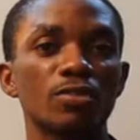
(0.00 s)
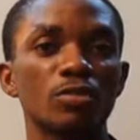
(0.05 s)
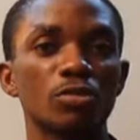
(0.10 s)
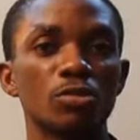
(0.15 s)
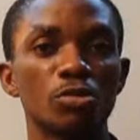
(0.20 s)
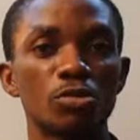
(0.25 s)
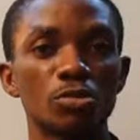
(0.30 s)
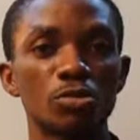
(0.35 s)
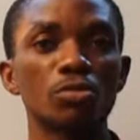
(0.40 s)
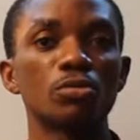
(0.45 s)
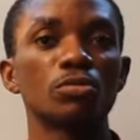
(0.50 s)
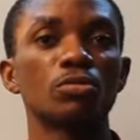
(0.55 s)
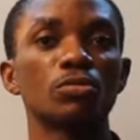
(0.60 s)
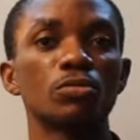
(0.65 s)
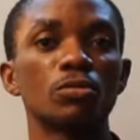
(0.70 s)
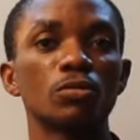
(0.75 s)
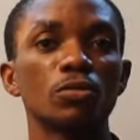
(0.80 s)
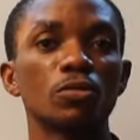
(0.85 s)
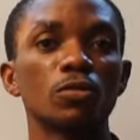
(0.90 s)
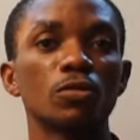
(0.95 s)
to do.
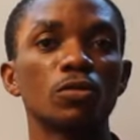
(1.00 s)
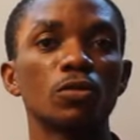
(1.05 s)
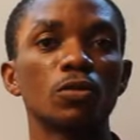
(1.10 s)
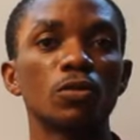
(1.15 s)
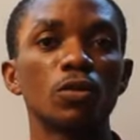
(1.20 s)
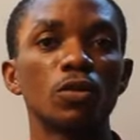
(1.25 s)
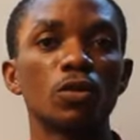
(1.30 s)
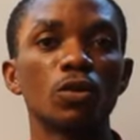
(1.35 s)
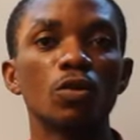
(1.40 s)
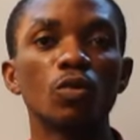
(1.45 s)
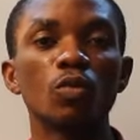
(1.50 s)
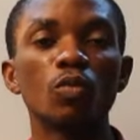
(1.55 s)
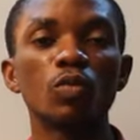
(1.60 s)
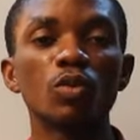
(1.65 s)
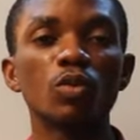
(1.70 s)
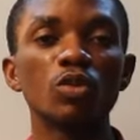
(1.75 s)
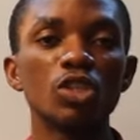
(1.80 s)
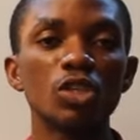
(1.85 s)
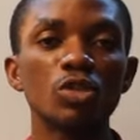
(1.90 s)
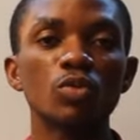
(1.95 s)

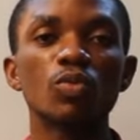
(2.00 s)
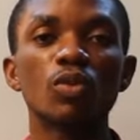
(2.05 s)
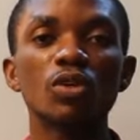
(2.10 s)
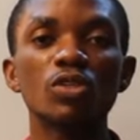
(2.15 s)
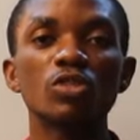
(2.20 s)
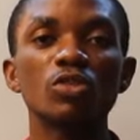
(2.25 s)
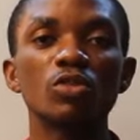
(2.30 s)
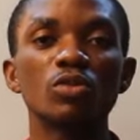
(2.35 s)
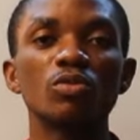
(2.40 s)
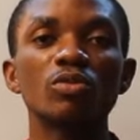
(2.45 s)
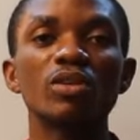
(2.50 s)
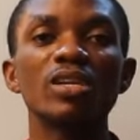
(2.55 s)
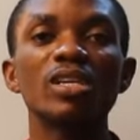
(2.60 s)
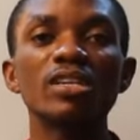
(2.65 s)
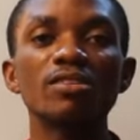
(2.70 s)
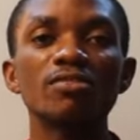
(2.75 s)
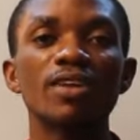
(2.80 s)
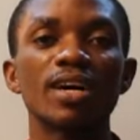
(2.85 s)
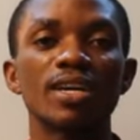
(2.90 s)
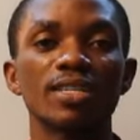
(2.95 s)
We just want to
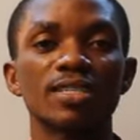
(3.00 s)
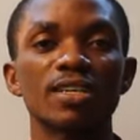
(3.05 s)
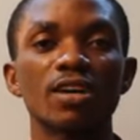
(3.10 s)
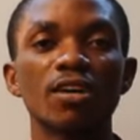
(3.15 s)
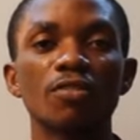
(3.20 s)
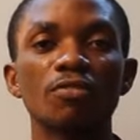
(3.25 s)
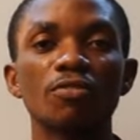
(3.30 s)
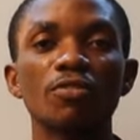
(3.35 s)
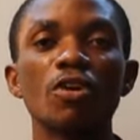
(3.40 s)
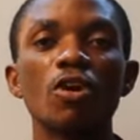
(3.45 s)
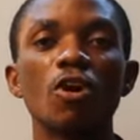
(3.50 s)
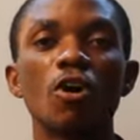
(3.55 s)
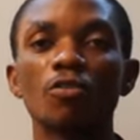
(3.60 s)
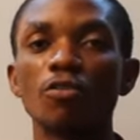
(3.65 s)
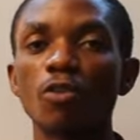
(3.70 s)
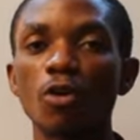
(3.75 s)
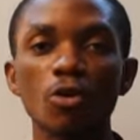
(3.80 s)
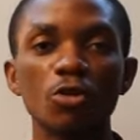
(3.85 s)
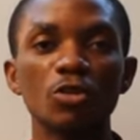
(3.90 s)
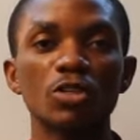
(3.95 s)
relieve ourselves
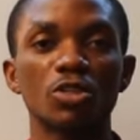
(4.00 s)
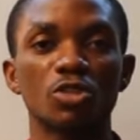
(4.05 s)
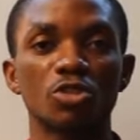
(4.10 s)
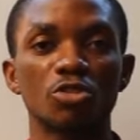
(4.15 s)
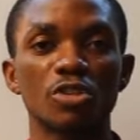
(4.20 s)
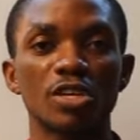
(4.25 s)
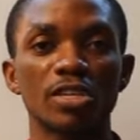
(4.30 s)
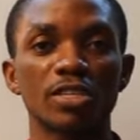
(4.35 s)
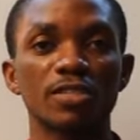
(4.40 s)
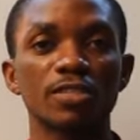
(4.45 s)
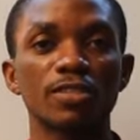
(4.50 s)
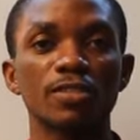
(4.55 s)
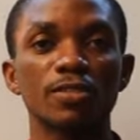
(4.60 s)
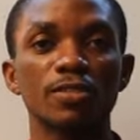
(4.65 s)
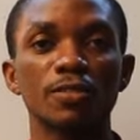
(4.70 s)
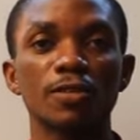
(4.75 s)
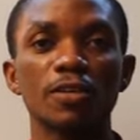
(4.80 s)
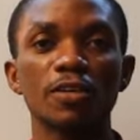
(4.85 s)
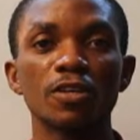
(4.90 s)
of all the stress.